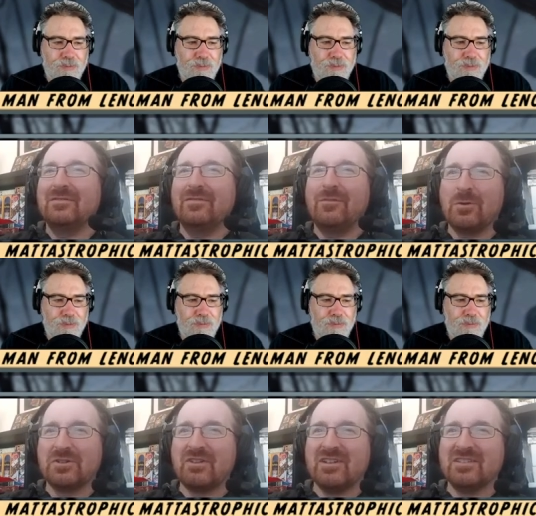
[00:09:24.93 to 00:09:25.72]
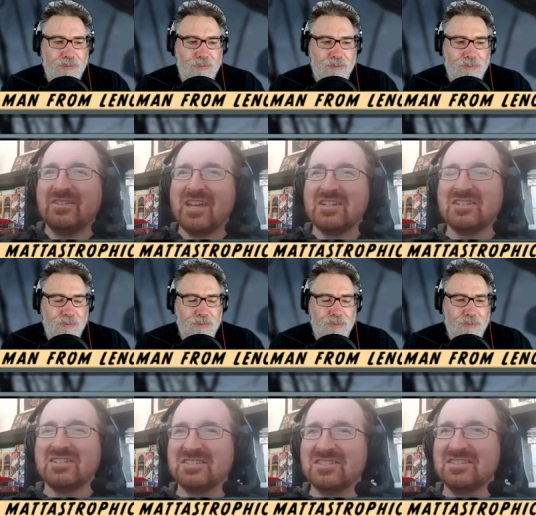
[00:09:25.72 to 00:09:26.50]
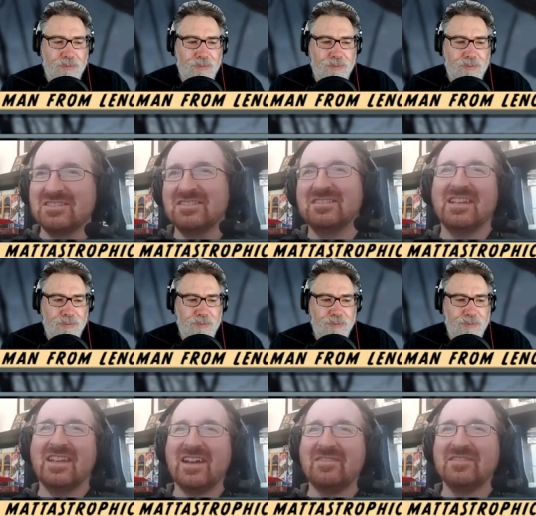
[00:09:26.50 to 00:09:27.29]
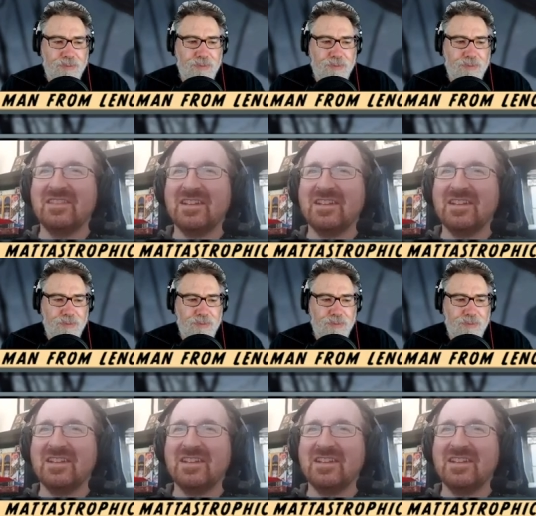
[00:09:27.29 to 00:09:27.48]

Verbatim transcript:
Speaker 1: four shroud locations that you have mm-hmm. that